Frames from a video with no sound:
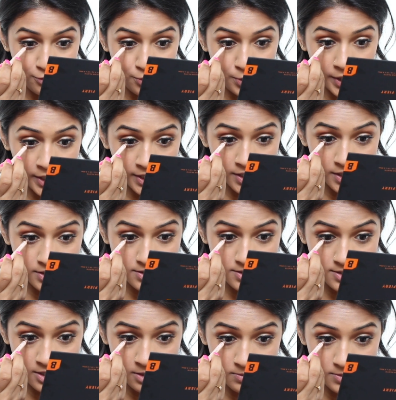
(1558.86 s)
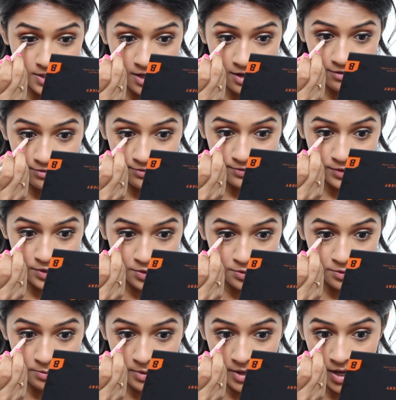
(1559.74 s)
4 years seem to have
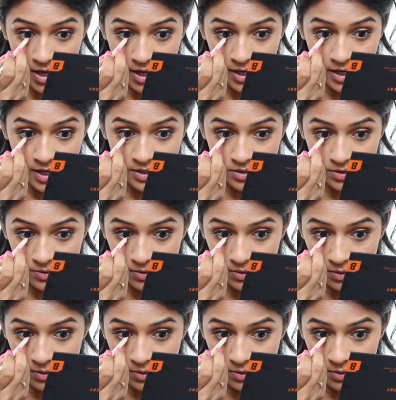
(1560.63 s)
flown by. I don't